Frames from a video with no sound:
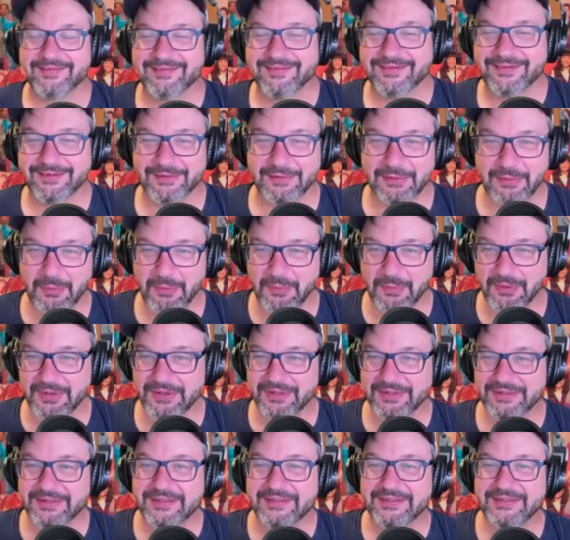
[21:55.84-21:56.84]
Good
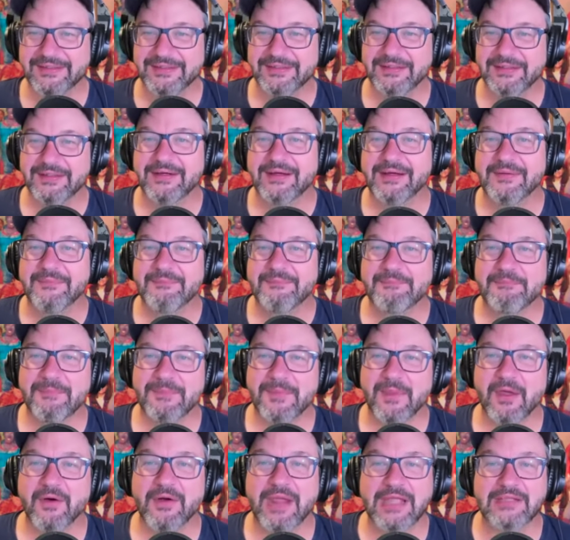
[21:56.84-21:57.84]
Lord.
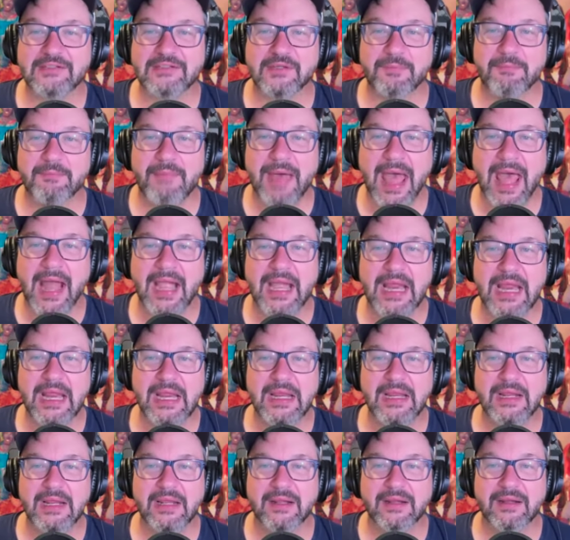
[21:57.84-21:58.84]
Okay. So
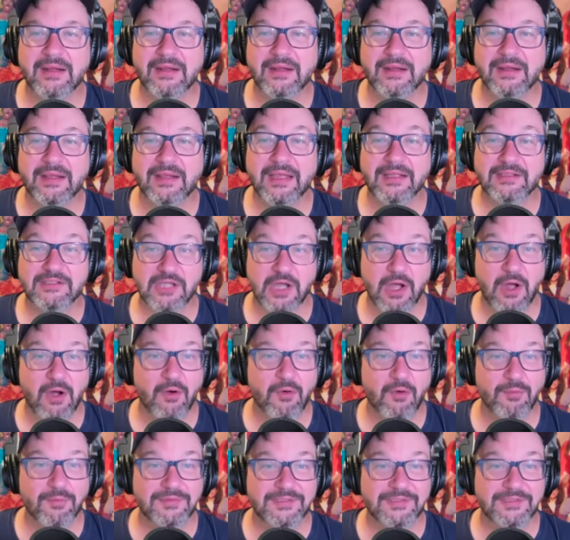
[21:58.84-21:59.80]
Maddie gets home,